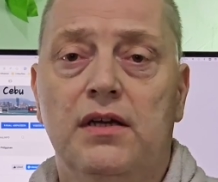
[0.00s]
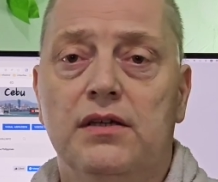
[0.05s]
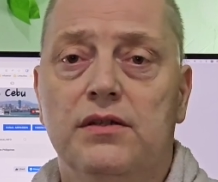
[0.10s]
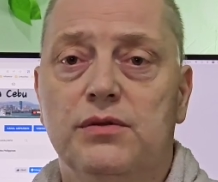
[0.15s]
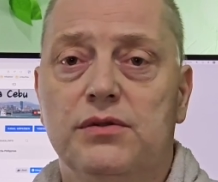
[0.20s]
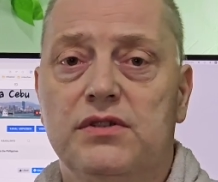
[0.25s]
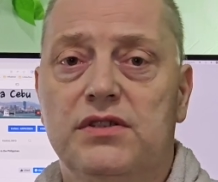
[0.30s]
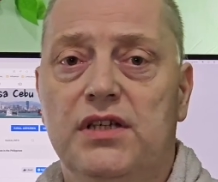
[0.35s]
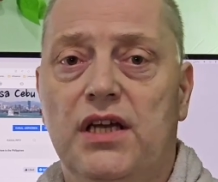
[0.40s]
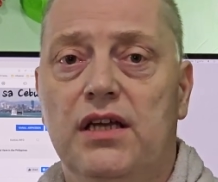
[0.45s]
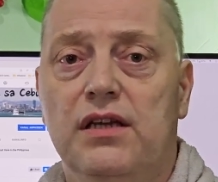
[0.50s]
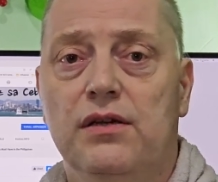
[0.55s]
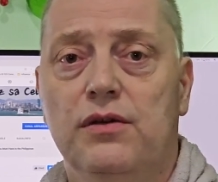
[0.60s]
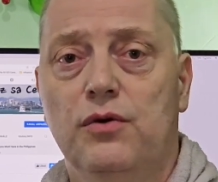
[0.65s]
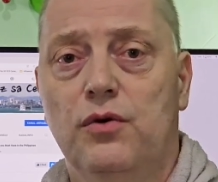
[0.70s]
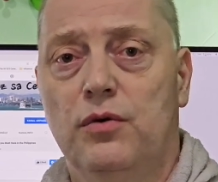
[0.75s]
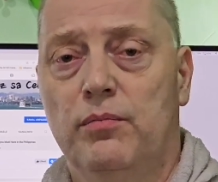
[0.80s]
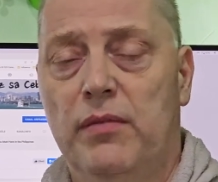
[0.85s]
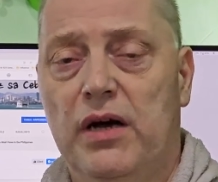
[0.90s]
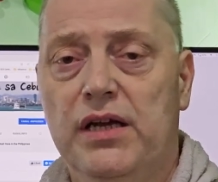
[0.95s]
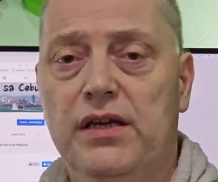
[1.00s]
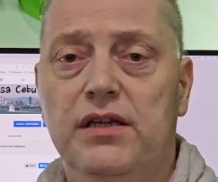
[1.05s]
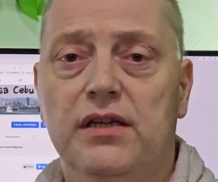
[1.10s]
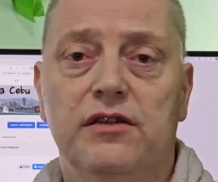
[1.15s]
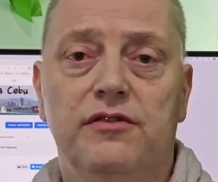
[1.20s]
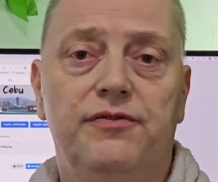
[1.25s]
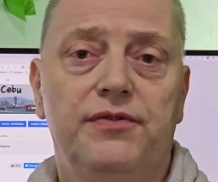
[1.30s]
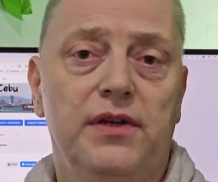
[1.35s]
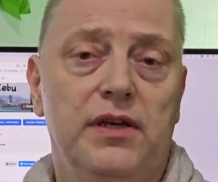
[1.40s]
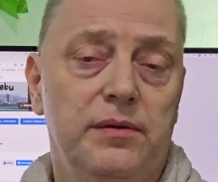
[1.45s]
To say no money
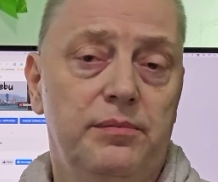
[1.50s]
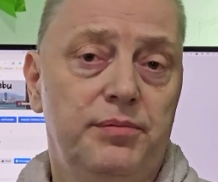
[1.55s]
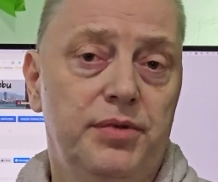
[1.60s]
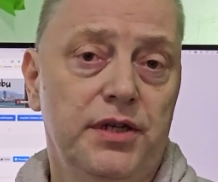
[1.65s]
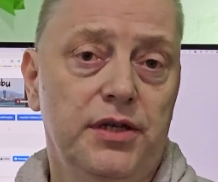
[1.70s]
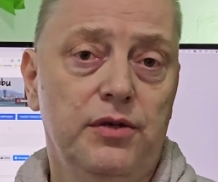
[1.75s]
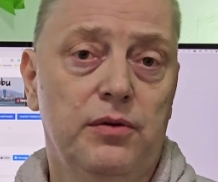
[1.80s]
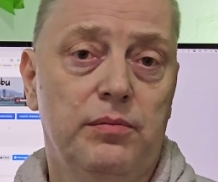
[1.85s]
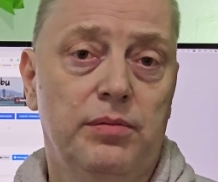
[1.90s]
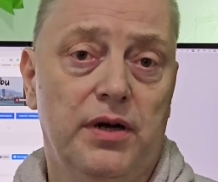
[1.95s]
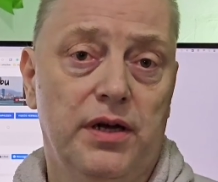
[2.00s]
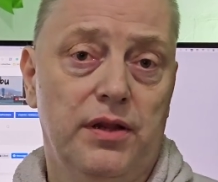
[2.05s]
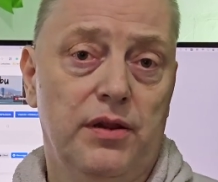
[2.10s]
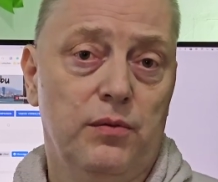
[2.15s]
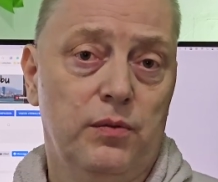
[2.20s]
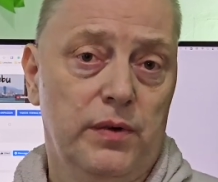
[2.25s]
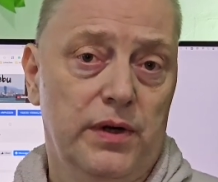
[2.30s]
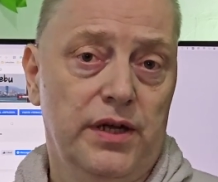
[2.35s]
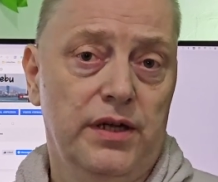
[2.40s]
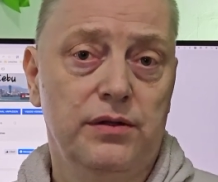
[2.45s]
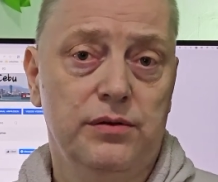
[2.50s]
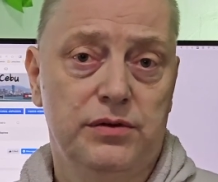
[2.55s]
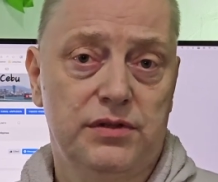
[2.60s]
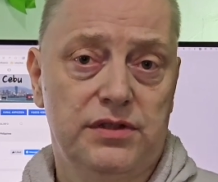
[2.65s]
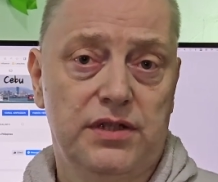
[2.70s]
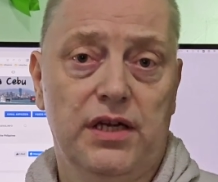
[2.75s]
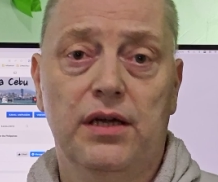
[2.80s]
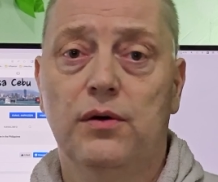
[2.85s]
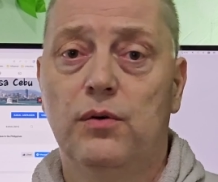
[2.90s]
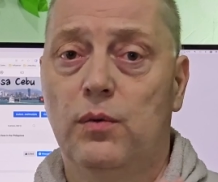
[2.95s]
in Filipino, by the way, you
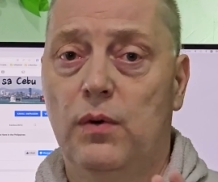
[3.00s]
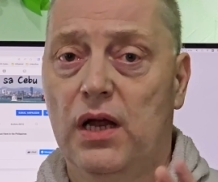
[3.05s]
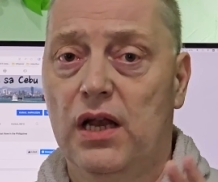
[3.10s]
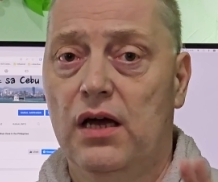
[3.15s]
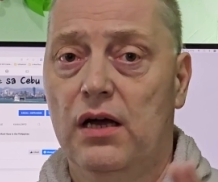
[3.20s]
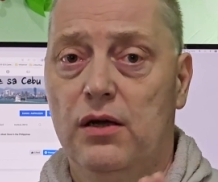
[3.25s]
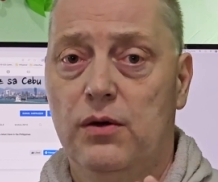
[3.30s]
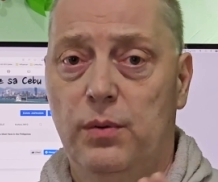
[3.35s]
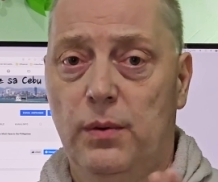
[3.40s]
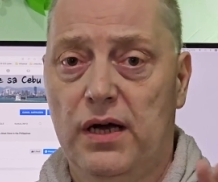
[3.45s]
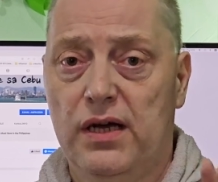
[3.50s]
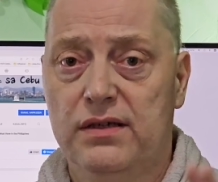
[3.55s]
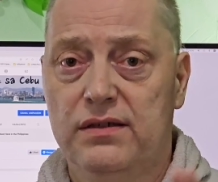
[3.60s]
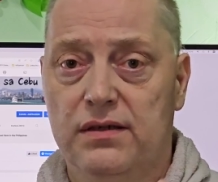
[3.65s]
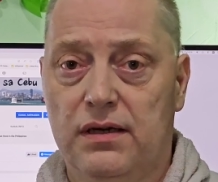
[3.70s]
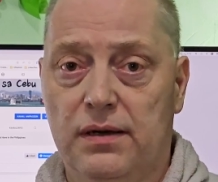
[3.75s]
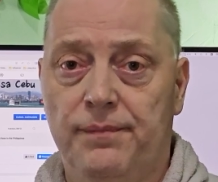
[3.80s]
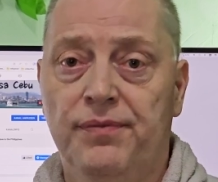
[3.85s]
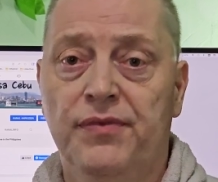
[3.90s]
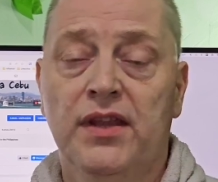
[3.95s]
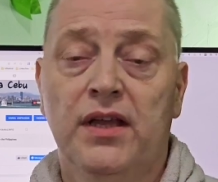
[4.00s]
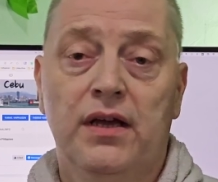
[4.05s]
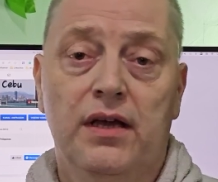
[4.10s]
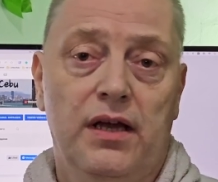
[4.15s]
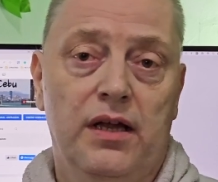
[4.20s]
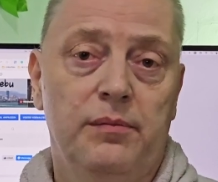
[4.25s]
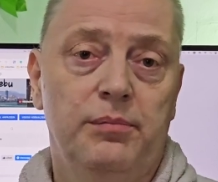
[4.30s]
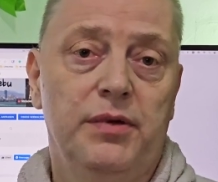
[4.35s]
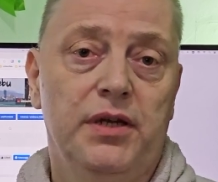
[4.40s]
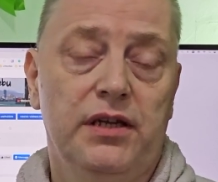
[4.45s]
say wala kwarta.
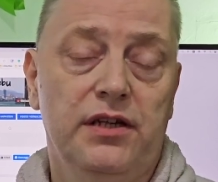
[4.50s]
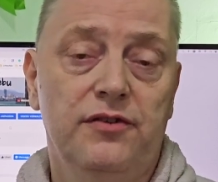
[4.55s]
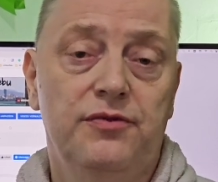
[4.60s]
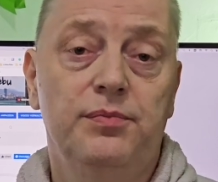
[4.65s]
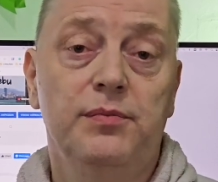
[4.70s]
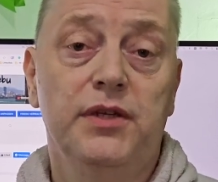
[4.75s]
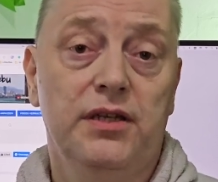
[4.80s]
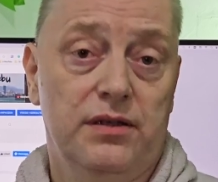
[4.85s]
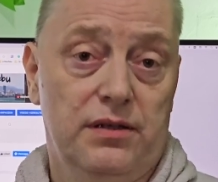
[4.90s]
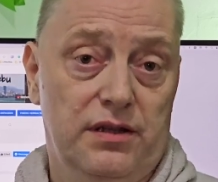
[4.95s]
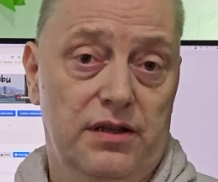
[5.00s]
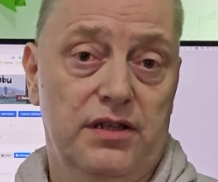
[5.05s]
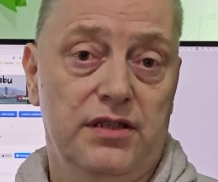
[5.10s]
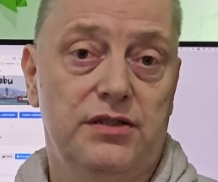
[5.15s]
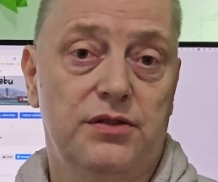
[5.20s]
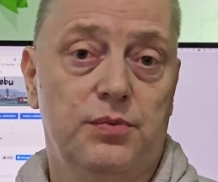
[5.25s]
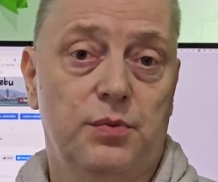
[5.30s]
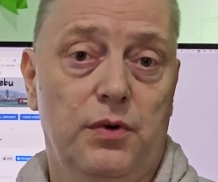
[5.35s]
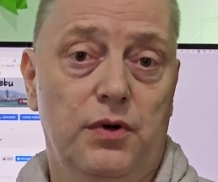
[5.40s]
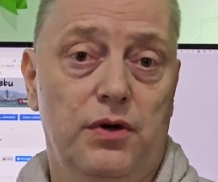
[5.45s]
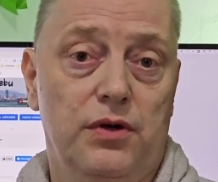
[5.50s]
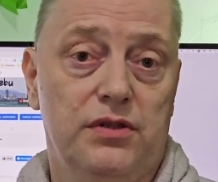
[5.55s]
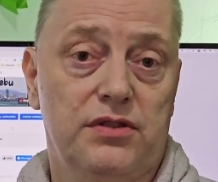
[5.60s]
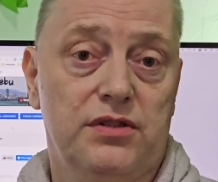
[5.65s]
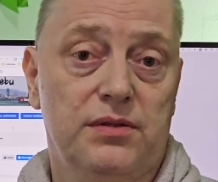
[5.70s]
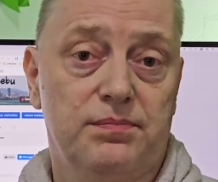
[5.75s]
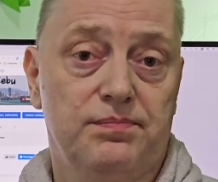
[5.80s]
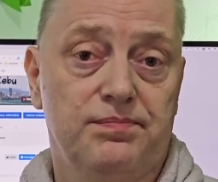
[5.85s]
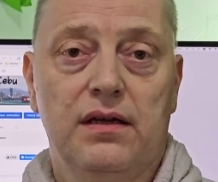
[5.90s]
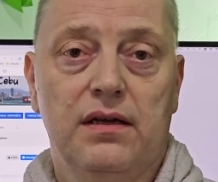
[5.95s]
And believe me, this
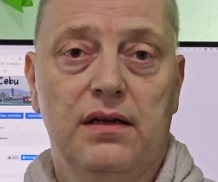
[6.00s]
works.